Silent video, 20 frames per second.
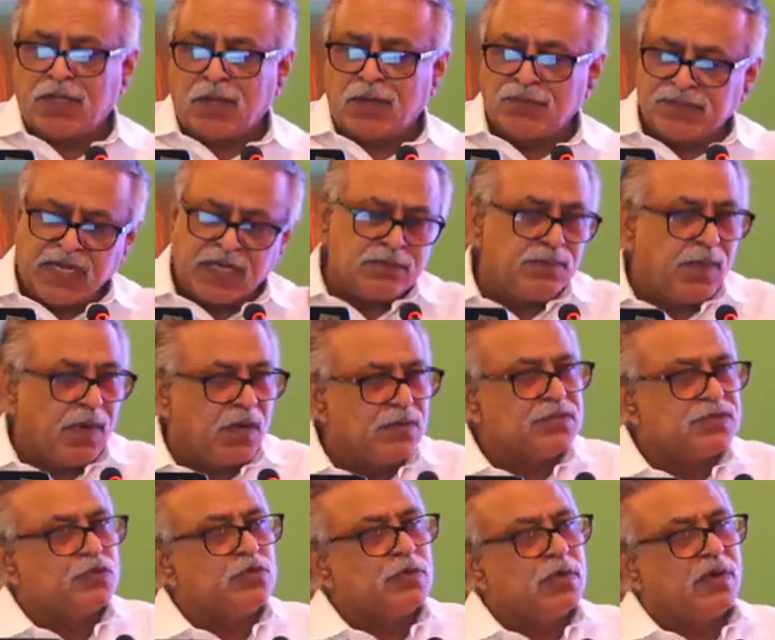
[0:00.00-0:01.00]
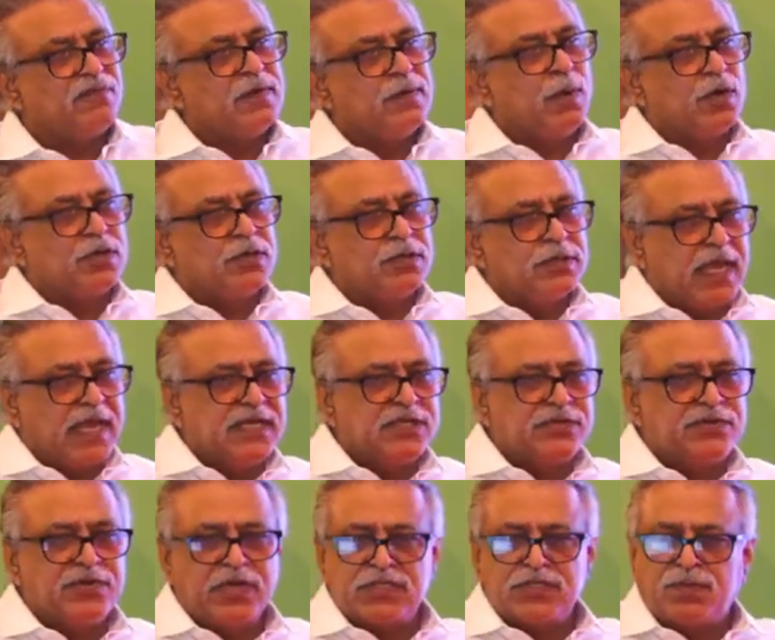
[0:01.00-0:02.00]
now that amounts to roughly about 9
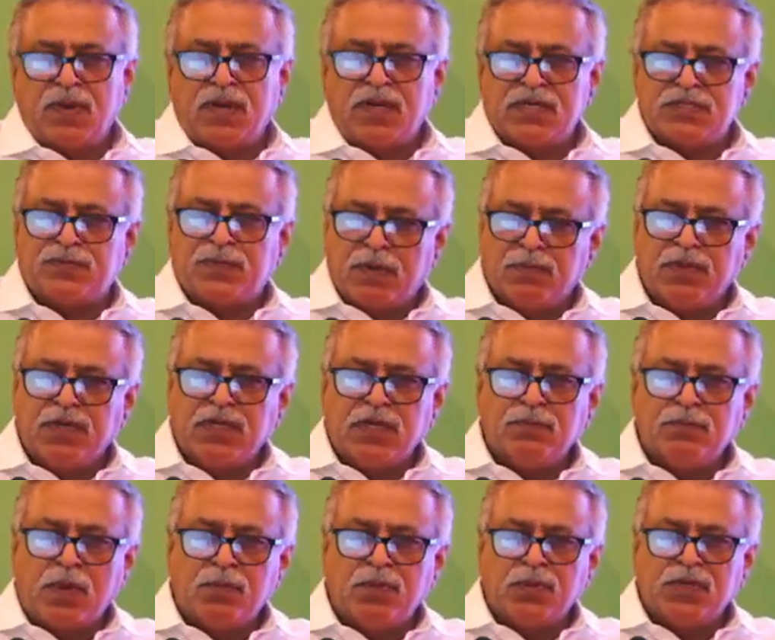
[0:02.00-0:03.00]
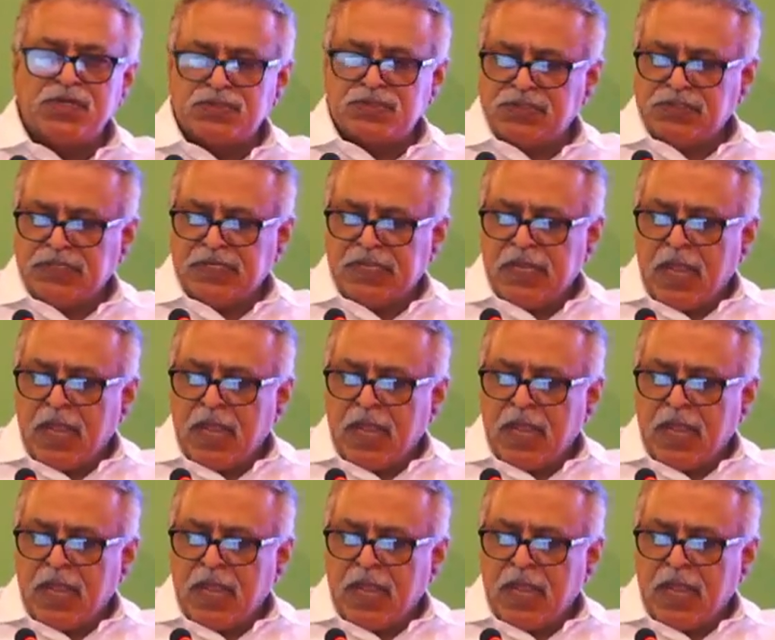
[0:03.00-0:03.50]
transplants per million population.